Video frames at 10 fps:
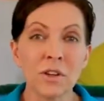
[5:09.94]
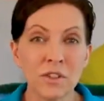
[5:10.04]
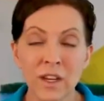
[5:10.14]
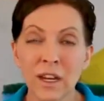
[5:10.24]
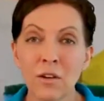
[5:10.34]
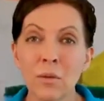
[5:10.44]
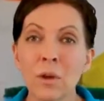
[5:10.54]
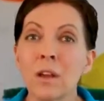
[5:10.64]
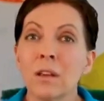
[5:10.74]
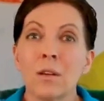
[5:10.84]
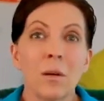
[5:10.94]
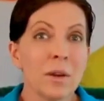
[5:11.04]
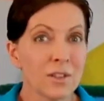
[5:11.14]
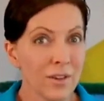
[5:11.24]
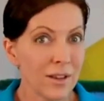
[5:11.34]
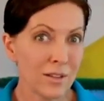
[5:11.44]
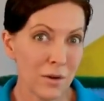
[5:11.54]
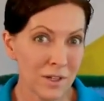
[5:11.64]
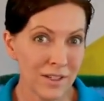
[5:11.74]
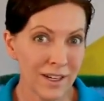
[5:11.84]
or a sitting room, you want to make sure that's
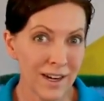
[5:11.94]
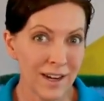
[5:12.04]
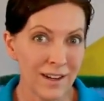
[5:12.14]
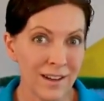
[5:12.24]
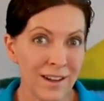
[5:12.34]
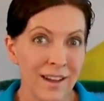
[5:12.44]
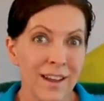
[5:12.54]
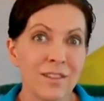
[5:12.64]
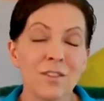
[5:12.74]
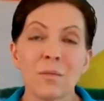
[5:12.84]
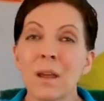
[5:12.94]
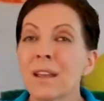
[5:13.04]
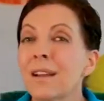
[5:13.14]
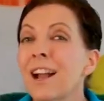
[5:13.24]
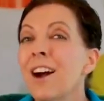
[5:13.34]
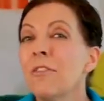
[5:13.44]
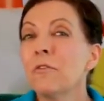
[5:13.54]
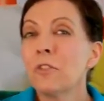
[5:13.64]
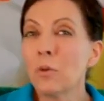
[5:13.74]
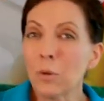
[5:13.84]
always tidy. And you can make it
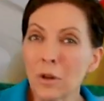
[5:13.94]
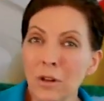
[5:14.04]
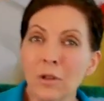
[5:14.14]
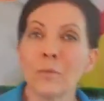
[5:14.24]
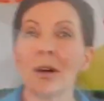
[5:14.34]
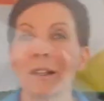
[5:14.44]
comfortable